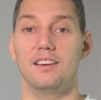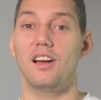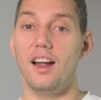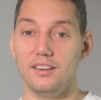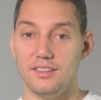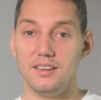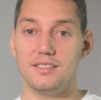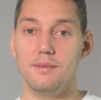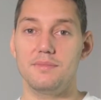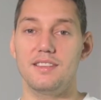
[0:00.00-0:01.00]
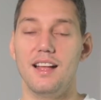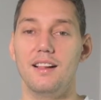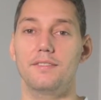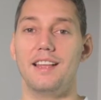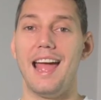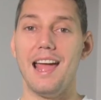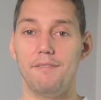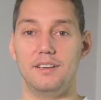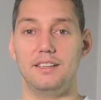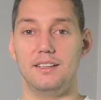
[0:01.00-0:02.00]
characters themselves,
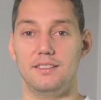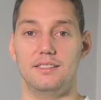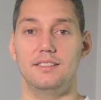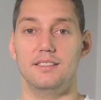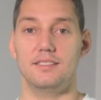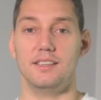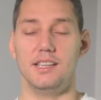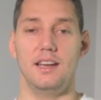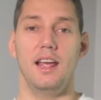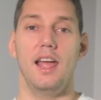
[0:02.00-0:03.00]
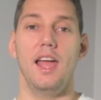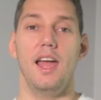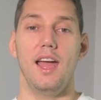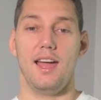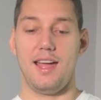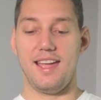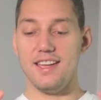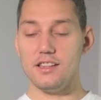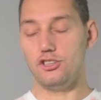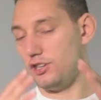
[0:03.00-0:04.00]
everything that is in the scene.
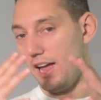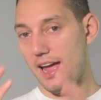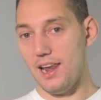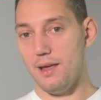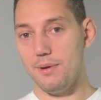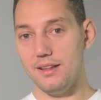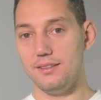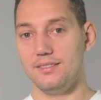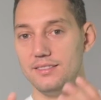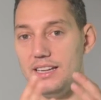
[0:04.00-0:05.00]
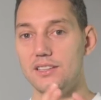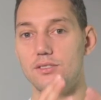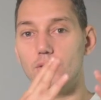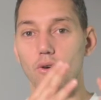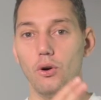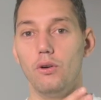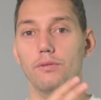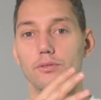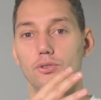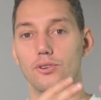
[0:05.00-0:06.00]
Each element needs to go
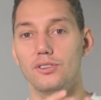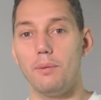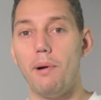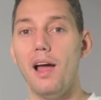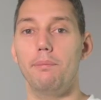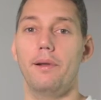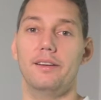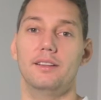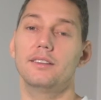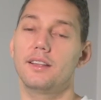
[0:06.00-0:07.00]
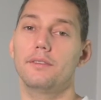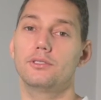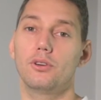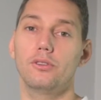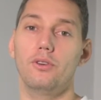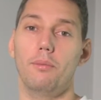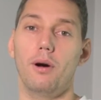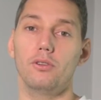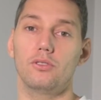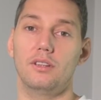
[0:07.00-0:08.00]
through the pipeline that I've told you
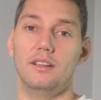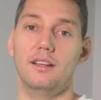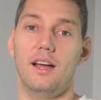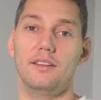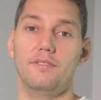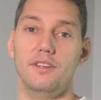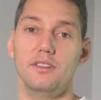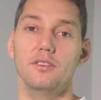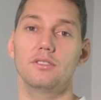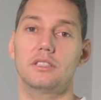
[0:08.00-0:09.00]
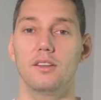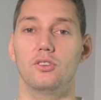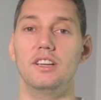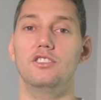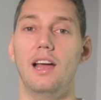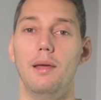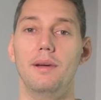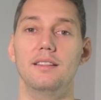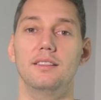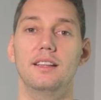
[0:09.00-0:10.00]
about in the other videos. So each
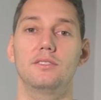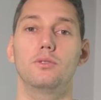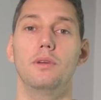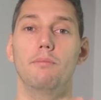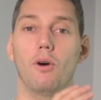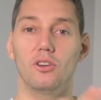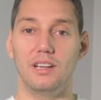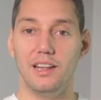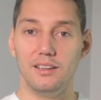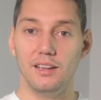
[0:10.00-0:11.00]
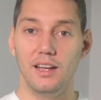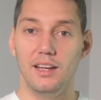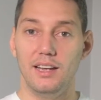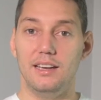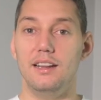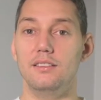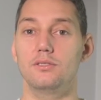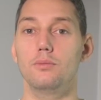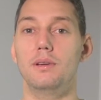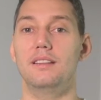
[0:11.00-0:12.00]
element needs to be modeled, it needs
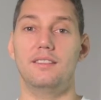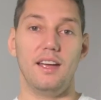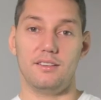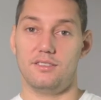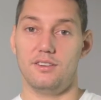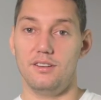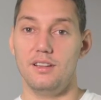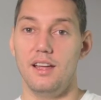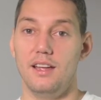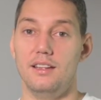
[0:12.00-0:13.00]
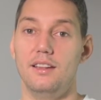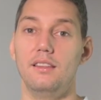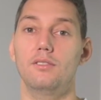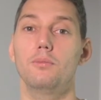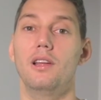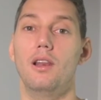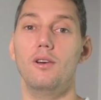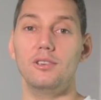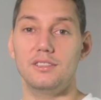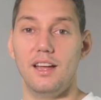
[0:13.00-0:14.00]
to be textured, it needs to be
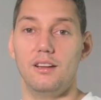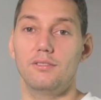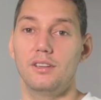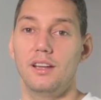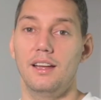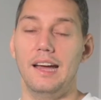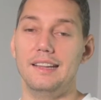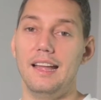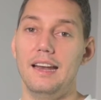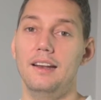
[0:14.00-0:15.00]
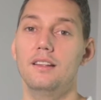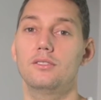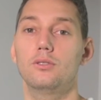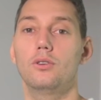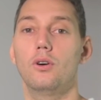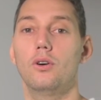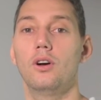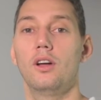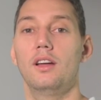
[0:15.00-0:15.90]
looked at, and then it needs to go